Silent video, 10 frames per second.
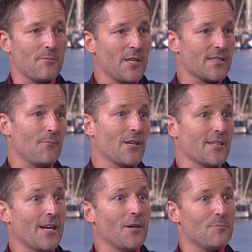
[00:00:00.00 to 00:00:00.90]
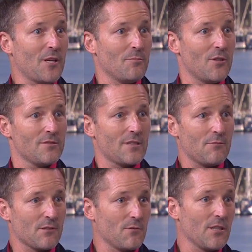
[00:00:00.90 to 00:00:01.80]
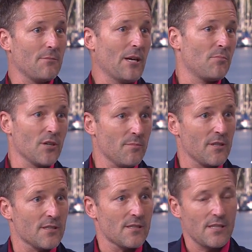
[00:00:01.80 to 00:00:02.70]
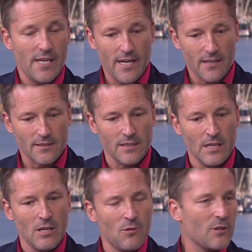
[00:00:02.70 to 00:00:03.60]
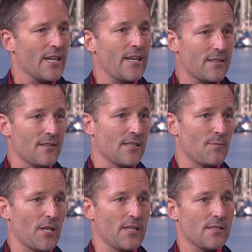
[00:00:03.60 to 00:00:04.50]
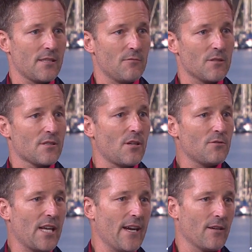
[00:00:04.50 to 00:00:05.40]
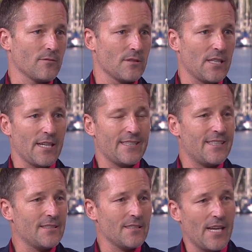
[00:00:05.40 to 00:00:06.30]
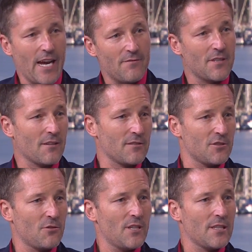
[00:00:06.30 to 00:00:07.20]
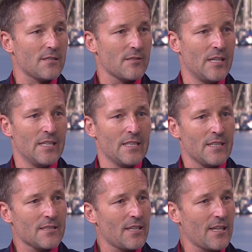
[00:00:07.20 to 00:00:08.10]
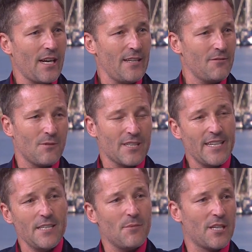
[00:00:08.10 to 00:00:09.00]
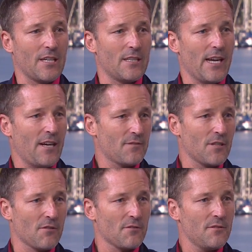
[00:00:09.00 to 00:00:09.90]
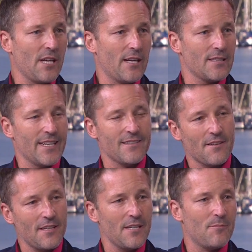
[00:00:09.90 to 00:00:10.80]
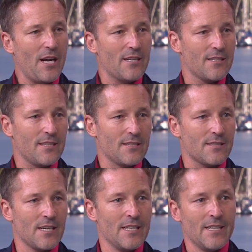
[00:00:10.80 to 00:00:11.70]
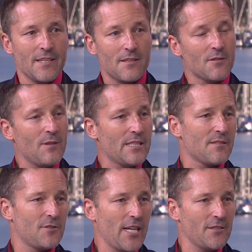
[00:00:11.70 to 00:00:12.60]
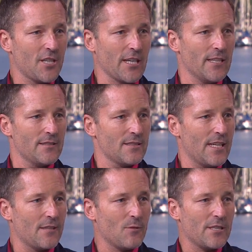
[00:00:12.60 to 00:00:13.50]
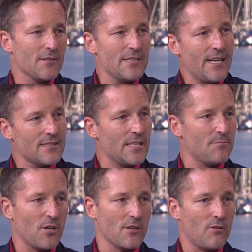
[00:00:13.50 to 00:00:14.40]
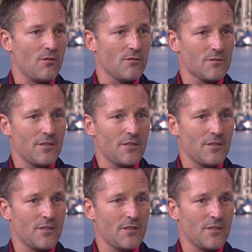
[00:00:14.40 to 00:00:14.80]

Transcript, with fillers: because I wanted to help people. That was okay. really my purpose. Uh -huh. And when I got to this place that was so down that I didn't have another choice, it's like I don't want anybody to have to go through that. And the thing about it is, there are ways of changing it. And when you're in that deep, dark hole,